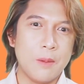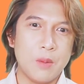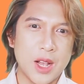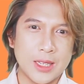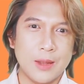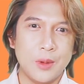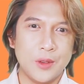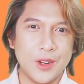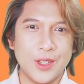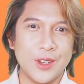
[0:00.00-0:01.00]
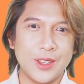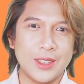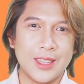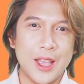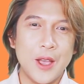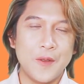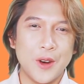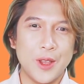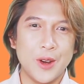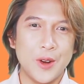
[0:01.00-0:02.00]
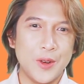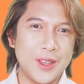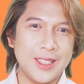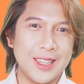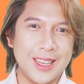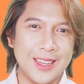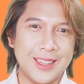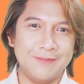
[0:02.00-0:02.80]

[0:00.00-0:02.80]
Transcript: possible results for your OET.